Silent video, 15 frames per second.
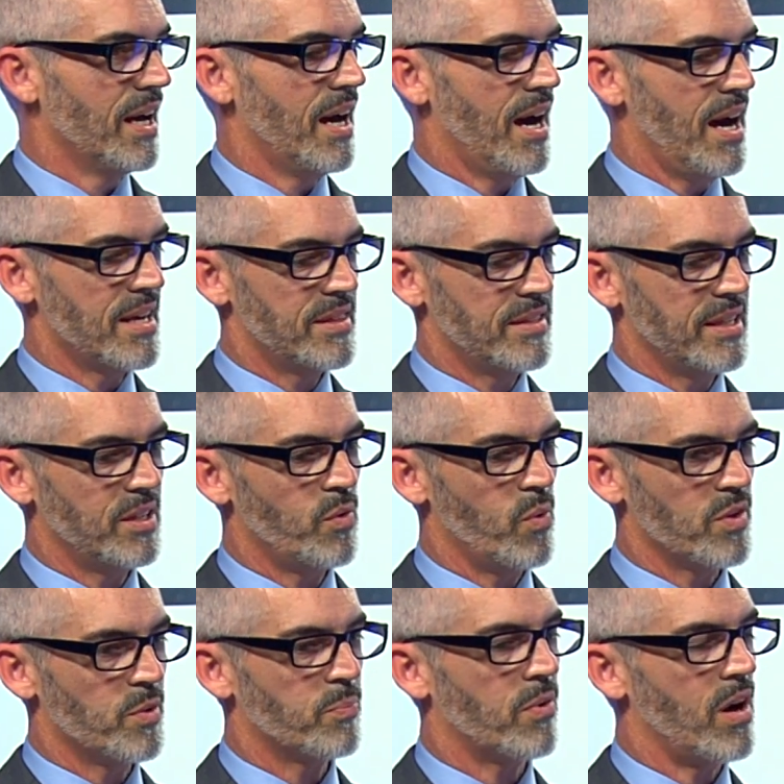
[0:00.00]
I think where
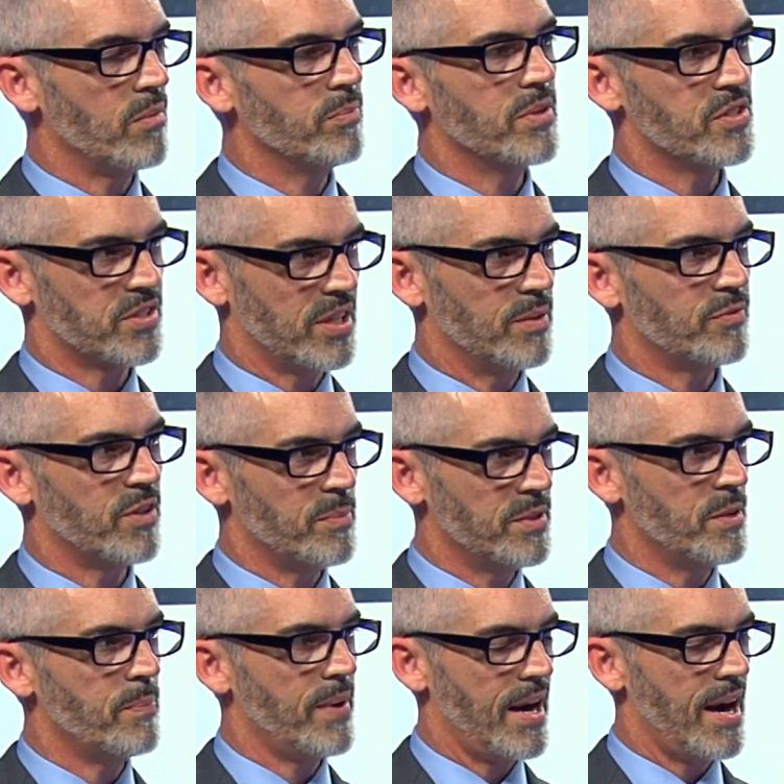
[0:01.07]
the problem has come from in the
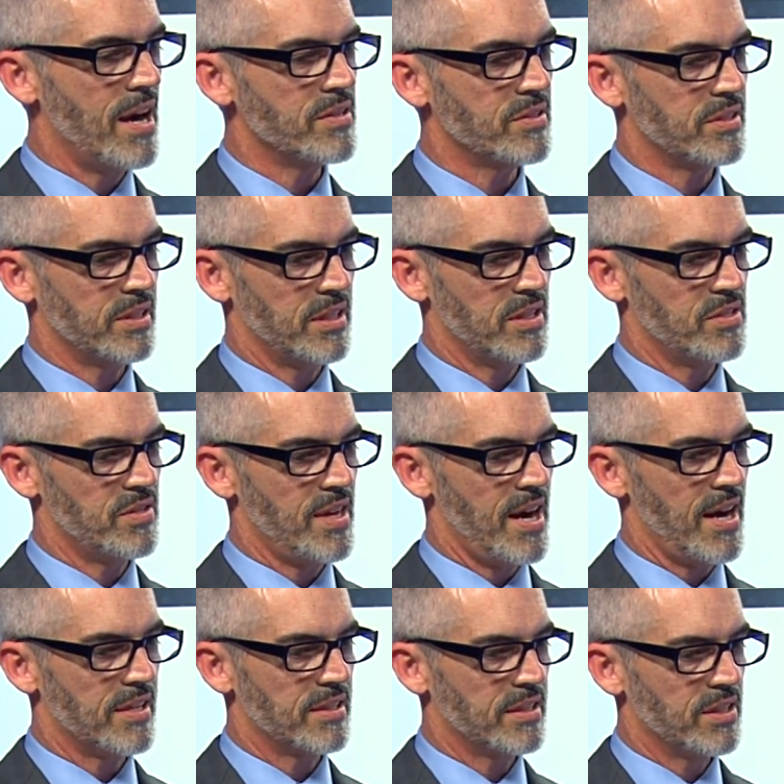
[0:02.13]
past is
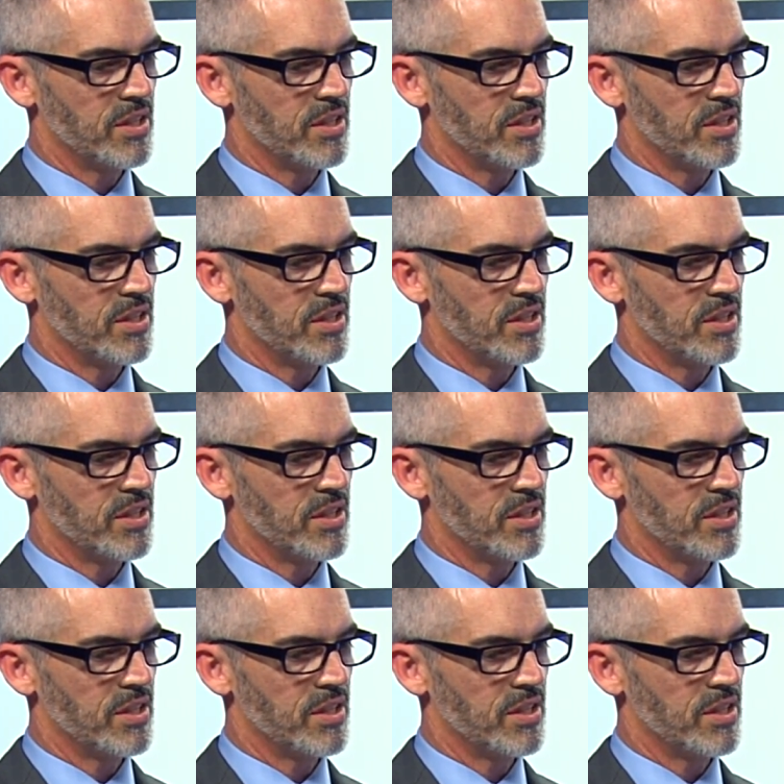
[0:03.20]
that